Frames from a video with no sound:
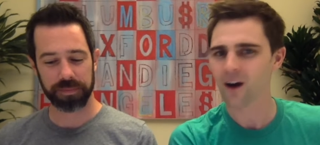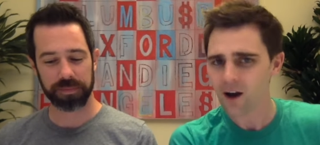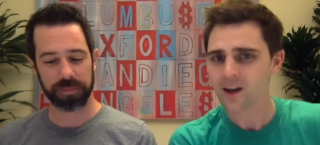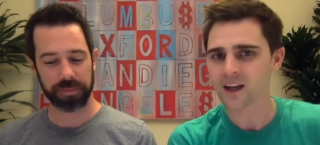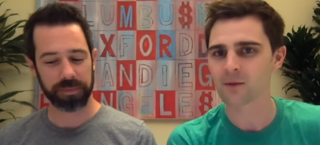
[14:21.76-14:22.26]

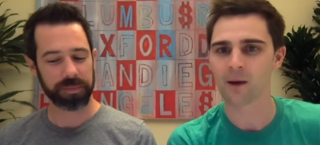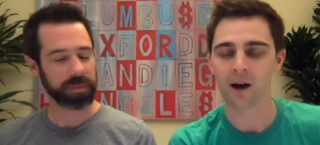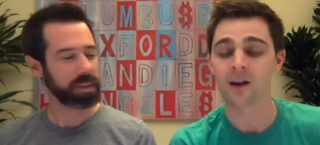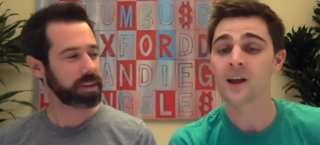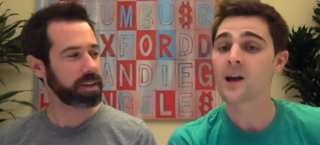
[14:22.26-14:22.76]
Speaker 1: talking
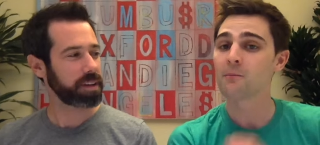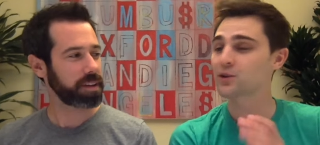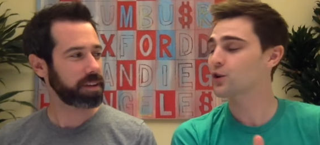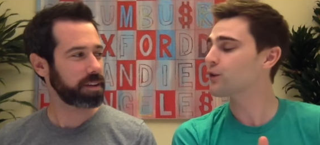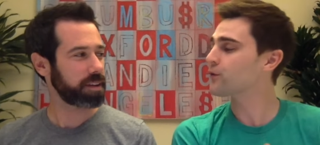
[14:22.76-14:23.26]
about?
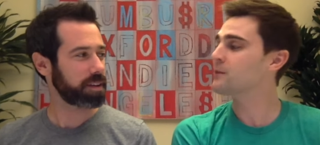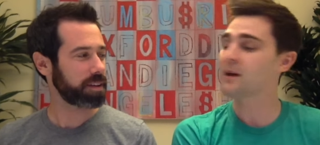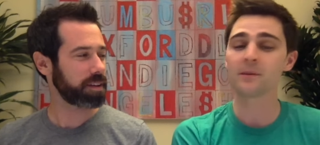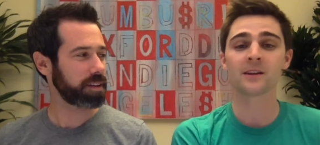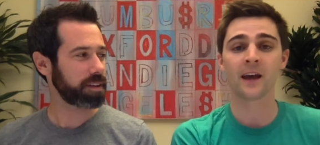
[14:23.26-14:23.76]
But truthfully,
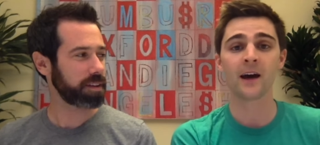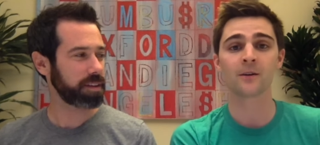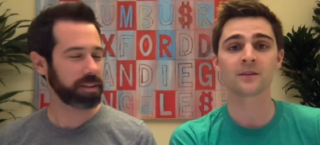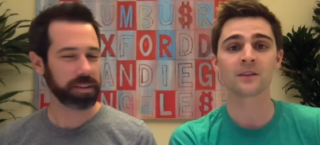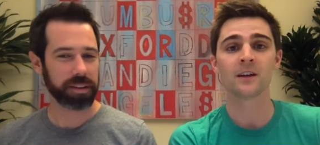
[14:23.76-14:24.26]
maybe in the
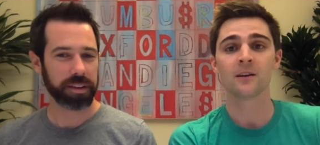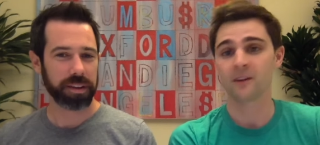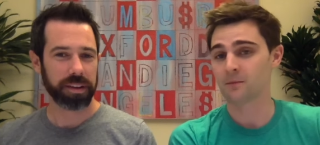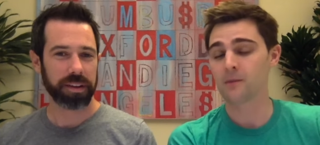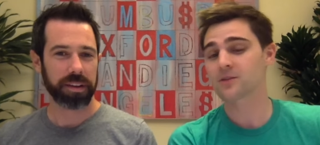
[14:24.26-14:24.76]
house,
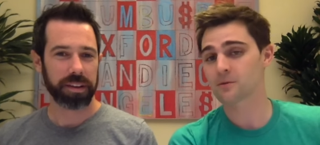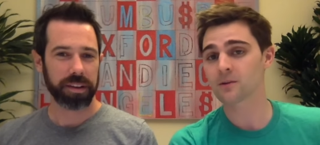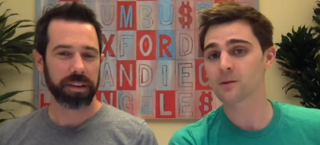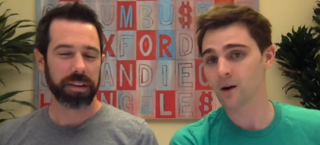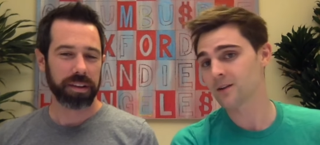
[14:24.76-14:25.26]
like maybe she
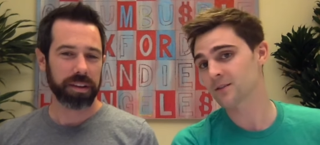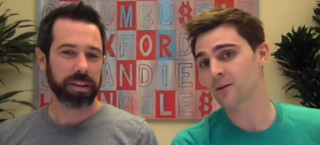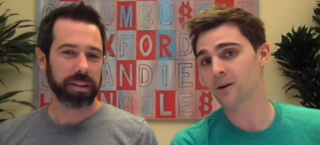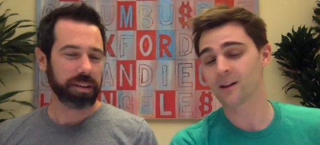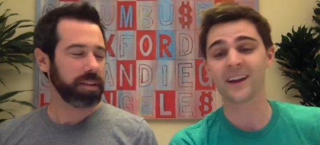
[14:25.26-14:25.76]
really was all
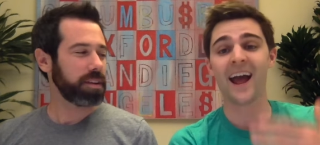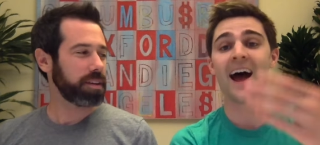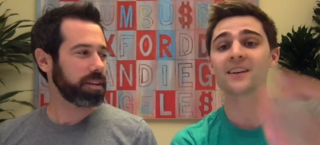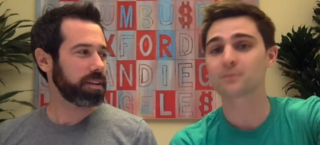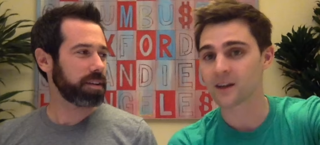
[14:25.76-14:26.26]
about Clay and
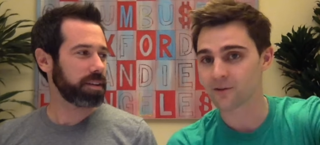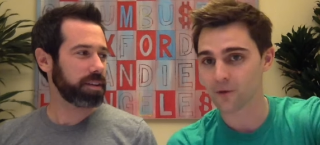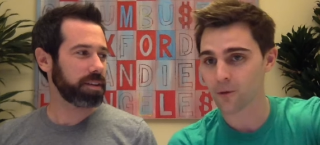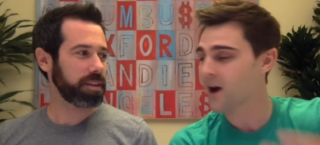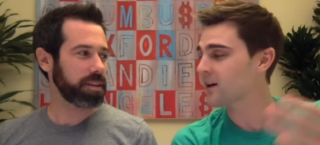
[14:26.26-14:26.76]
has been for
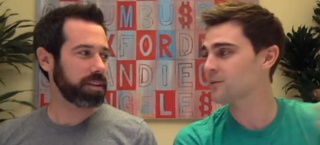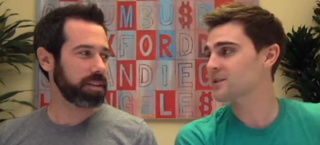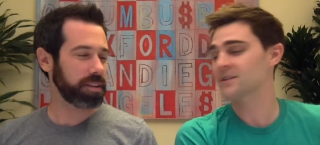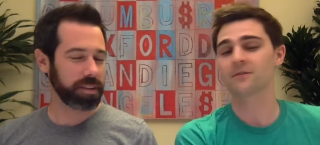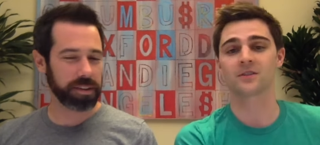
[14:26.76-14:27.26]
a while, and we
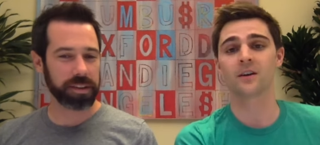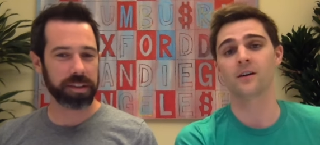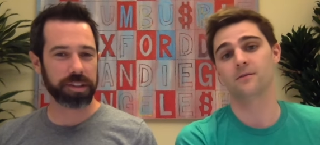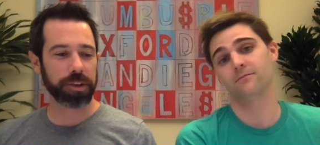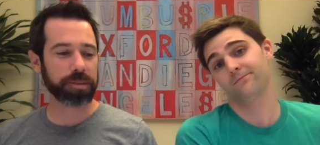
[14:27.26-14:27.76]
just never saw
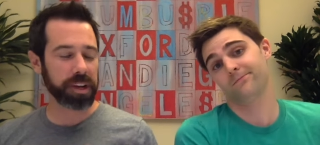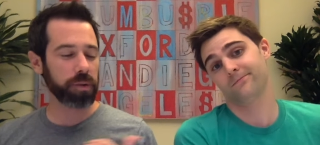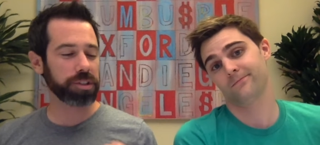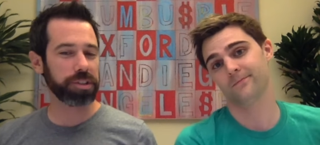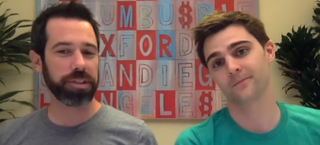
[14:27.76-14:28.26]
it.
Speaker 2: So here's my
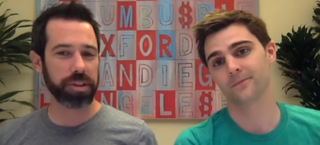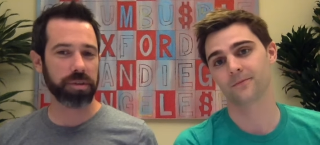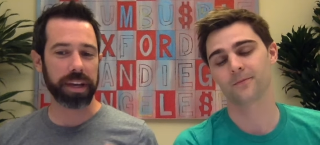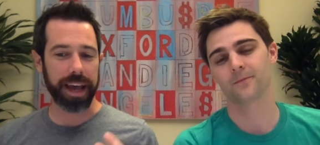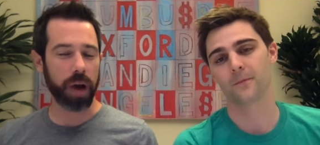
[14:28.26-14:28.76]
question to you,
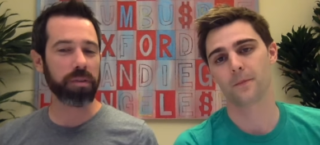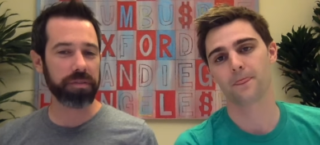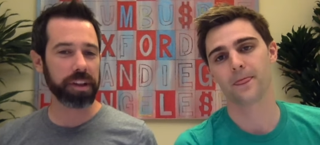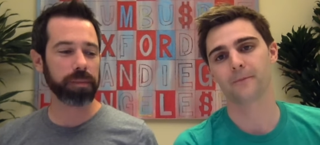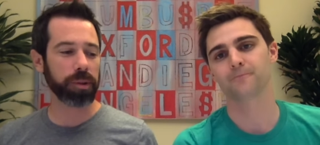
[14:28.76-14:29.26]
Nick: How
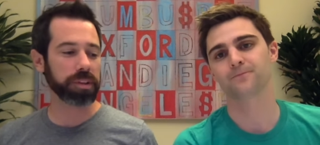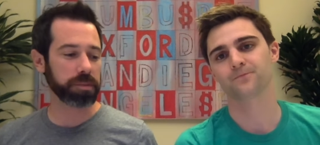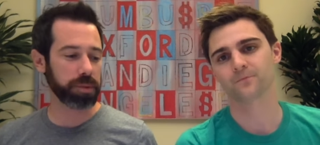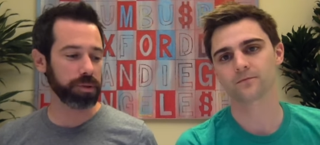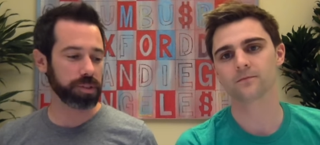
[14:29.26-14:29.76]
available is
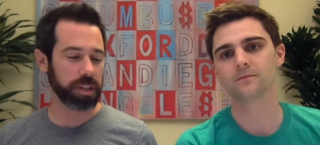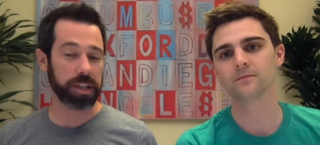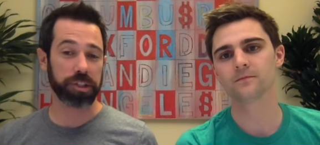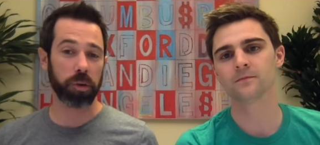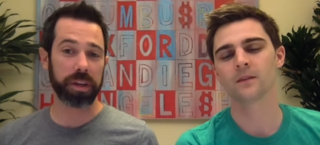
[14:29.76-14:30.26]
booze on
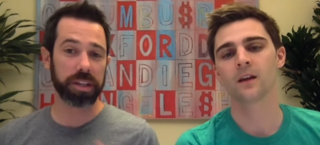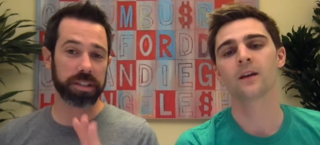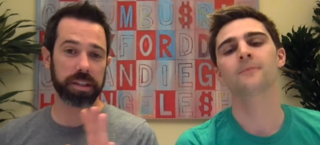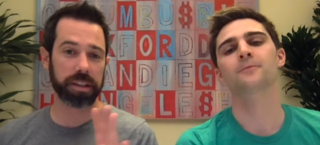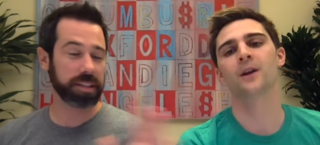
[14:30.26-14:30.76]
that show?
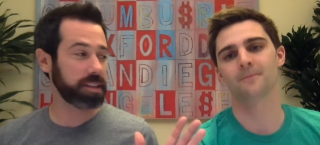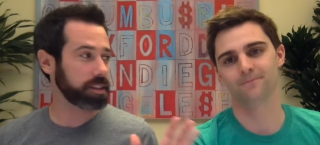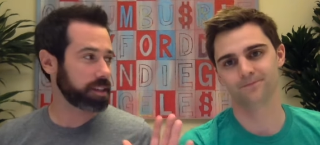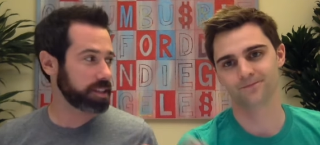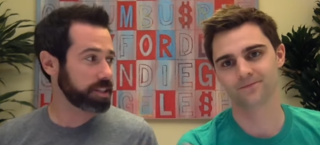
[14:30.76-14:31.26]
Because because right.
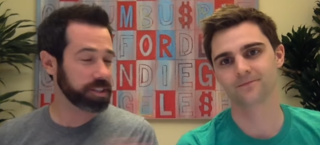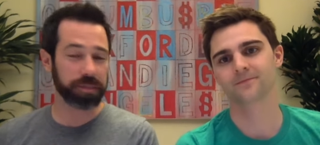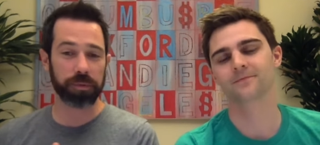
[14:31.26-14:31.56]
this is the